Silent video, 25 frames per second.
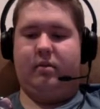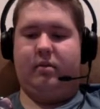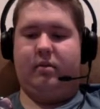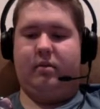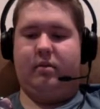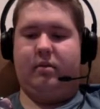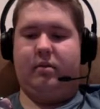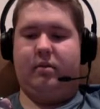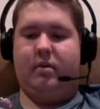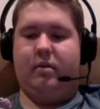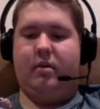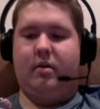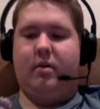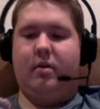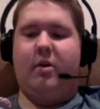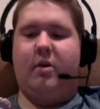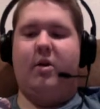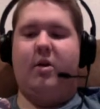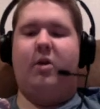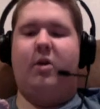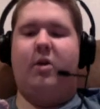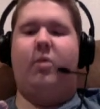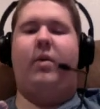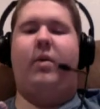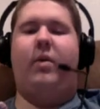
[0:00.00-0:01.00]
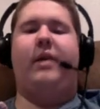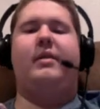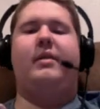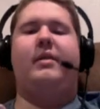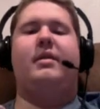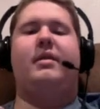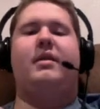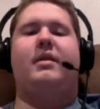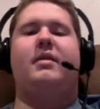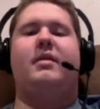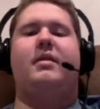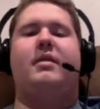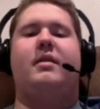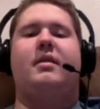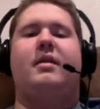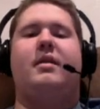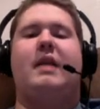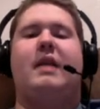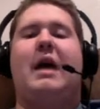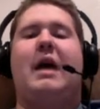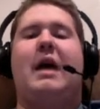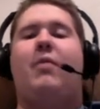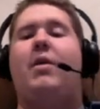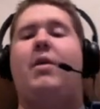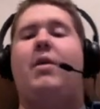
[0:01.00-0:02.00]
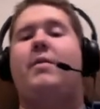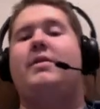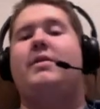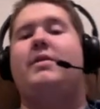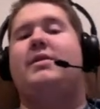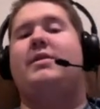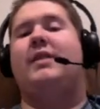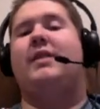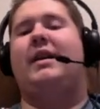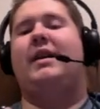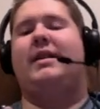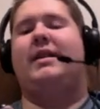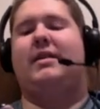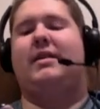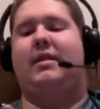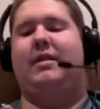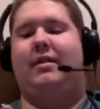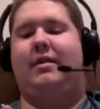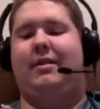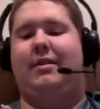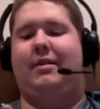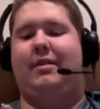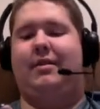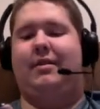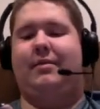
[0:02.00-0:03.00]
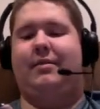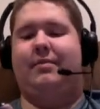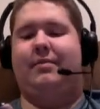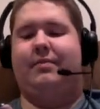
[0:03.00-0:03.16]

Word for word: Our YouTube. Well done. Now, what would you like to learn?